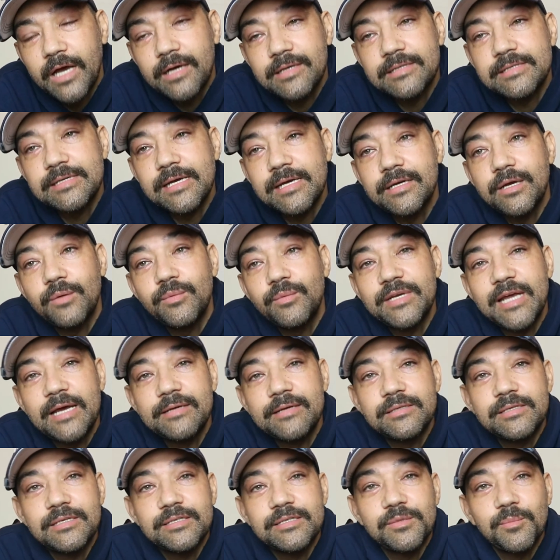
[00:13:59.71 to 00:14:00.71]
I said I would
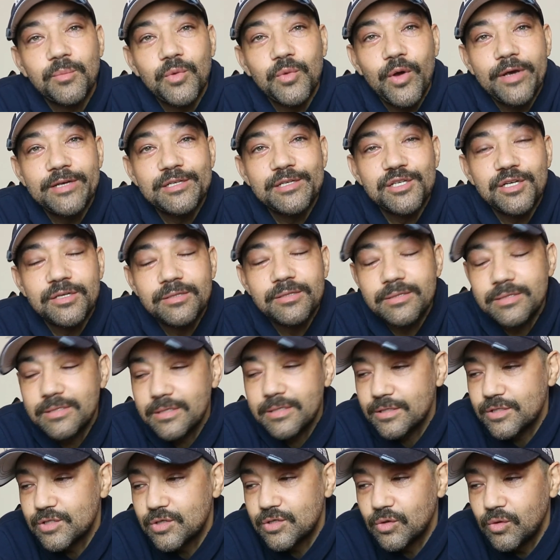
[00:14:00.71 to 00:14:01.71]
answer some
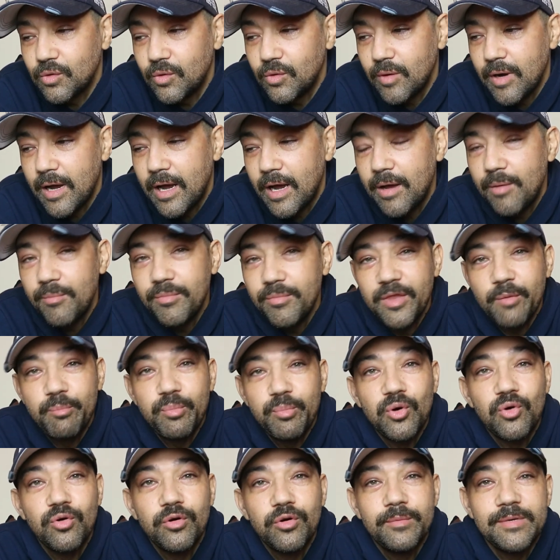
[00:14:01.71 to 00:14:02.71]
questions. So um, the
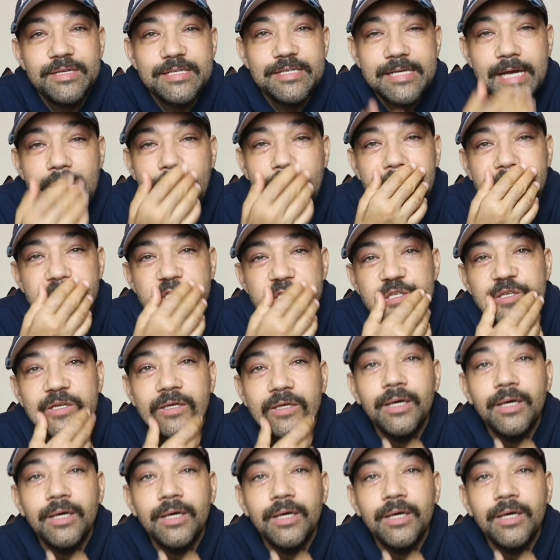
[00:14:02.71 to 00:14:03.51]
porn moustache.